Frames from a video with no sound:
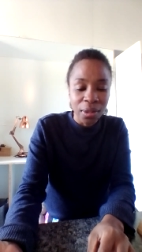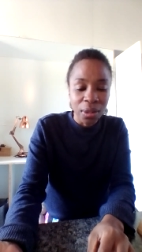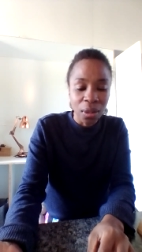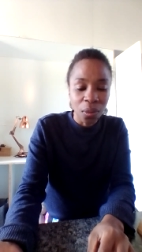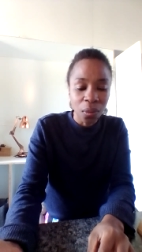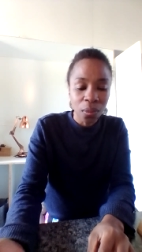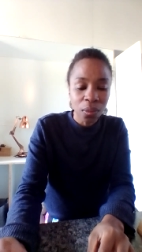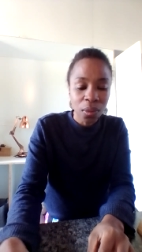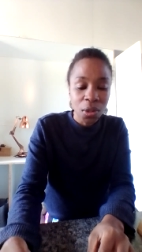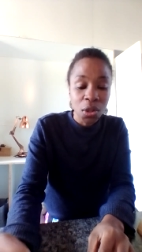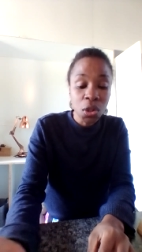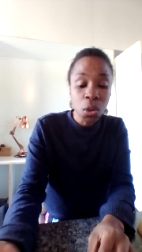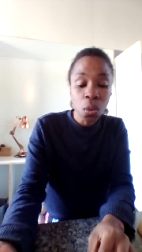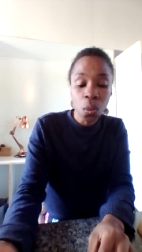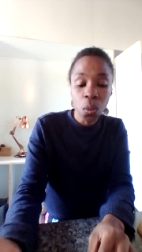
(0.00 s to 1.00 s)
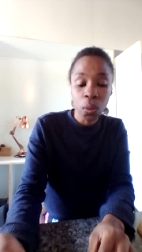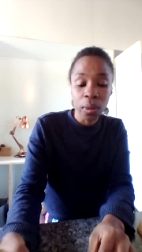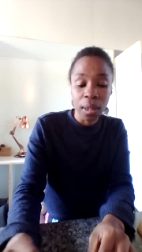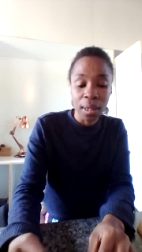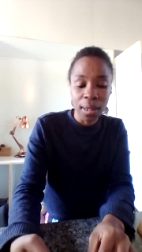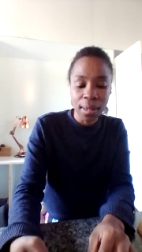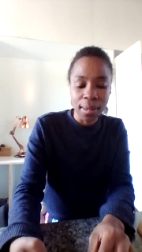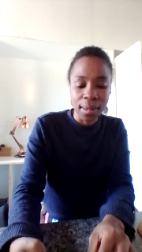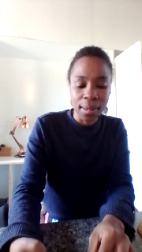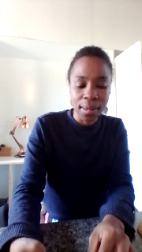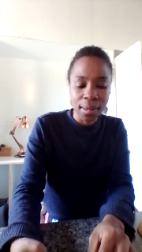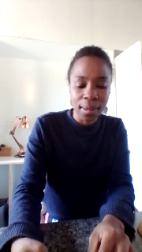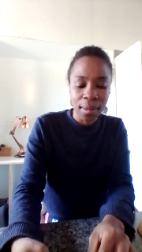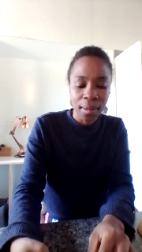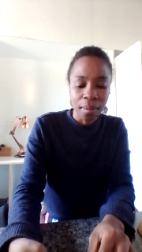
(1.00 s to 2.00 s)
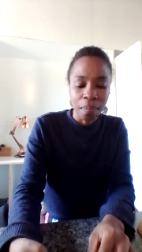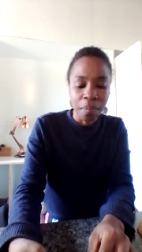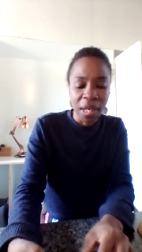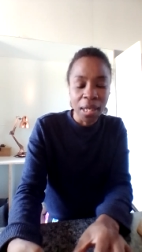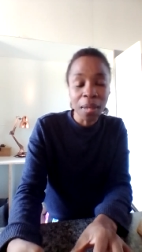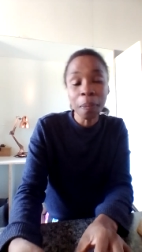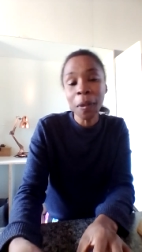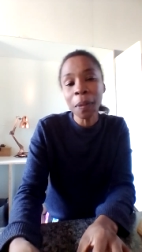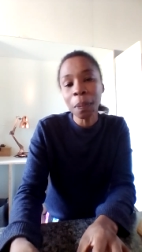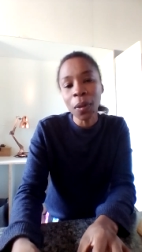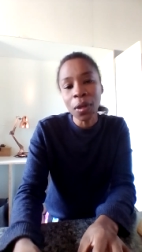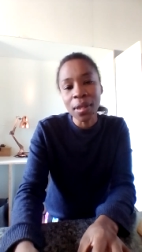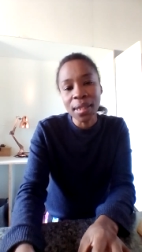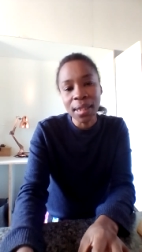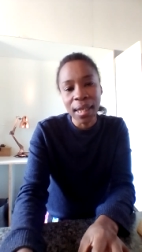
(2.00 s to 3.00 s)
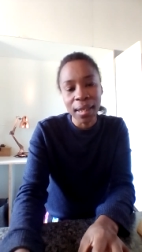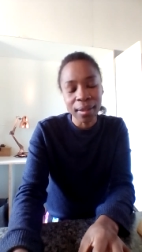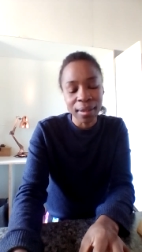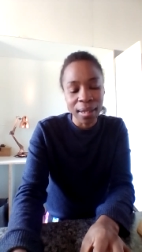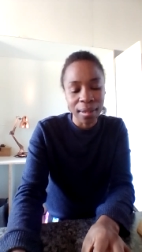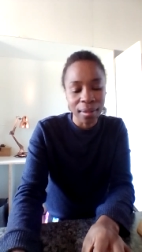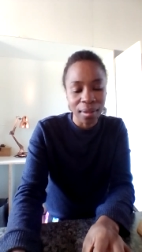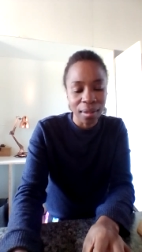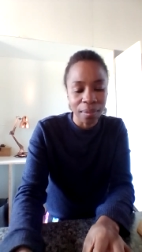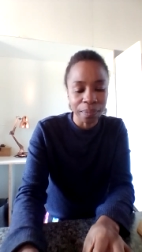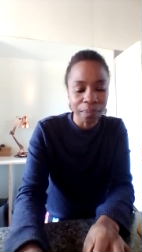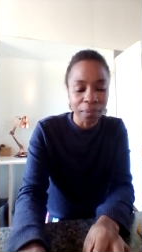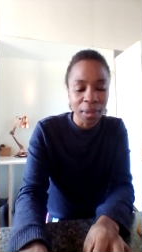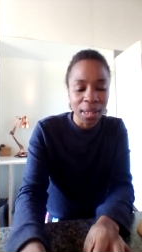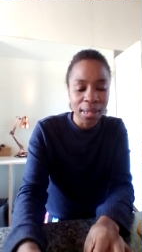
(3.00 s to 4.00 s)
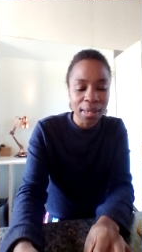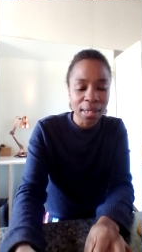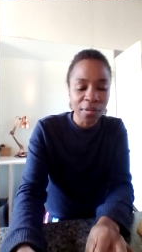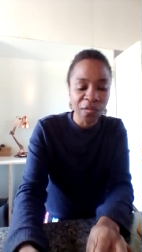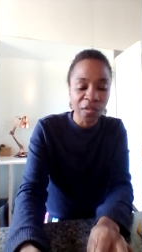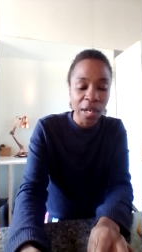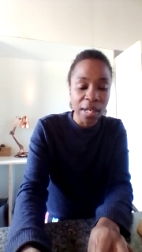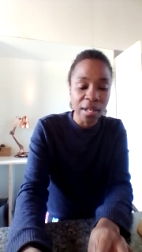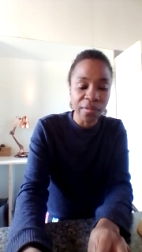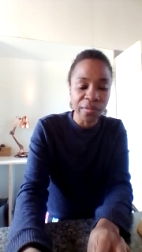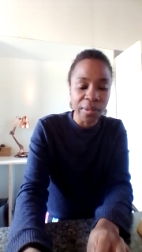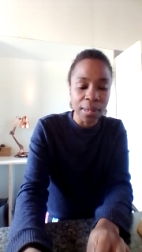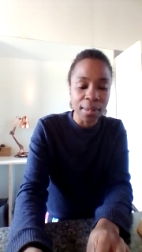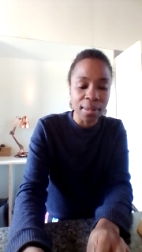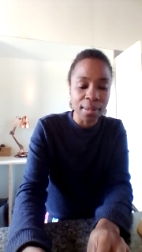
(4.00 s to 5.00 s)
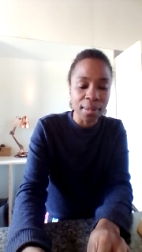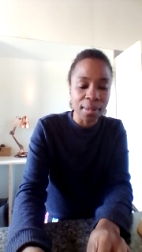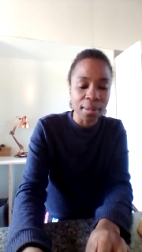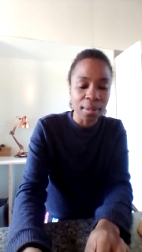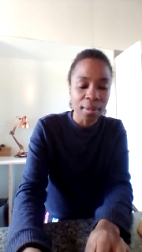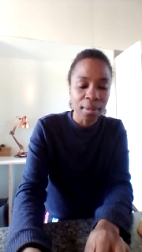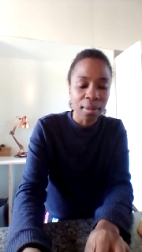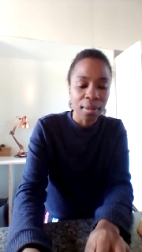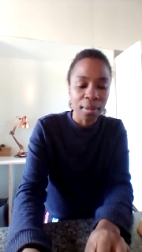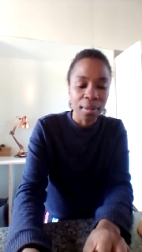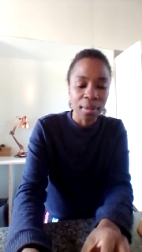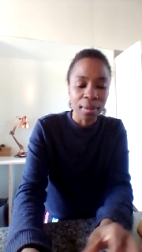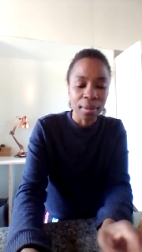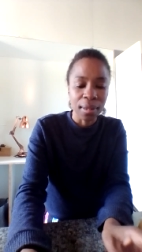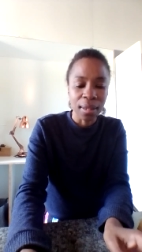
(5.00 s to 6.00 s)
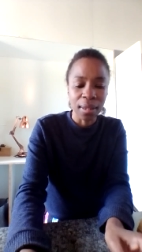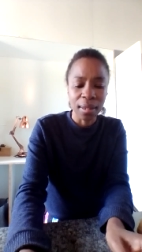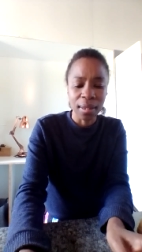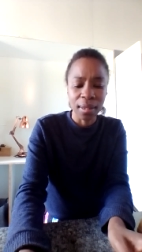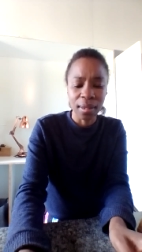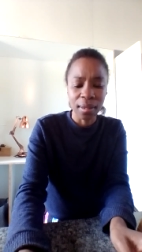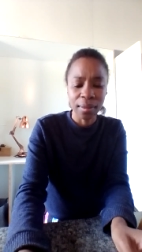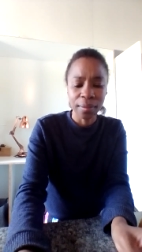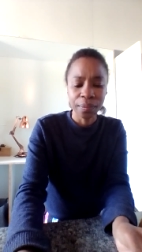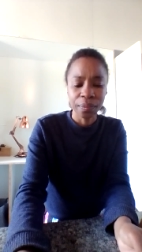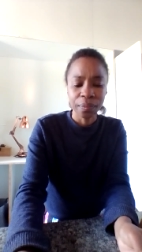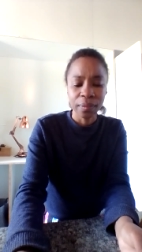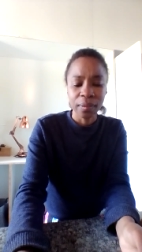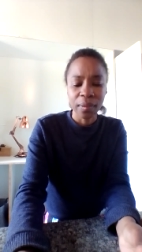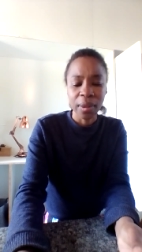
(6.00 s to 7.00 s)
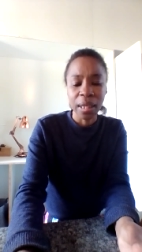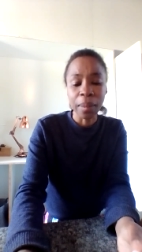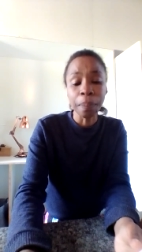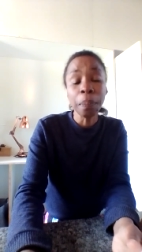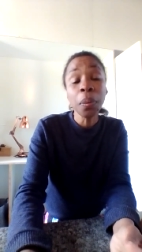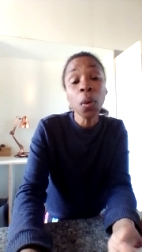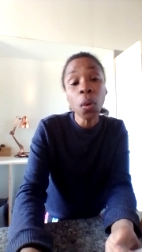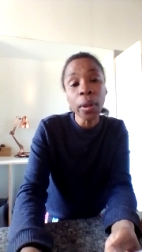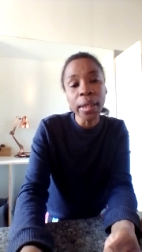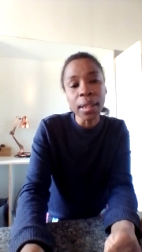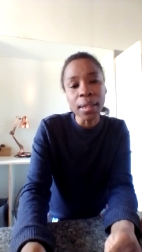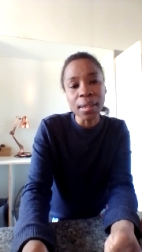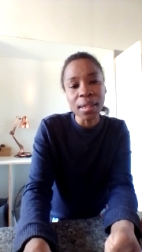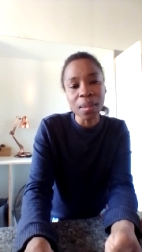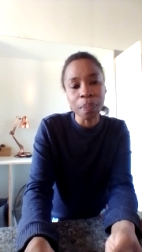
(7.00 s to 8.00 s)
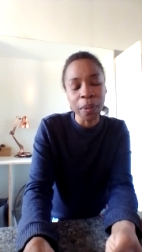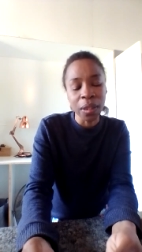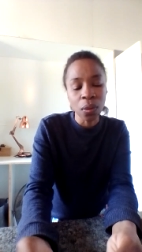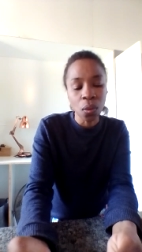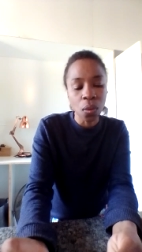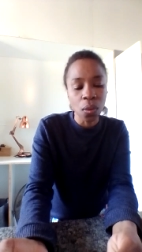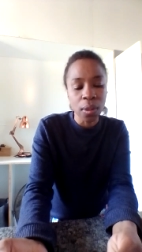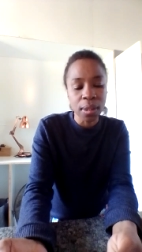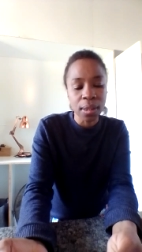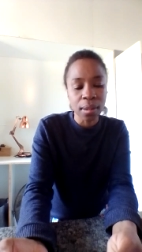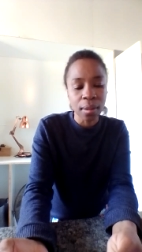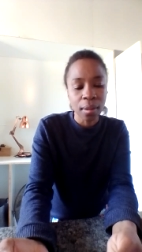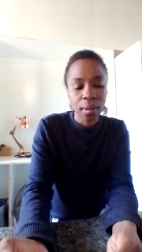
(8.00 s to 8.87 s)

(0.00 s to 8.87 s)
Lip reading: to this. Many people are saying that this favors the employers because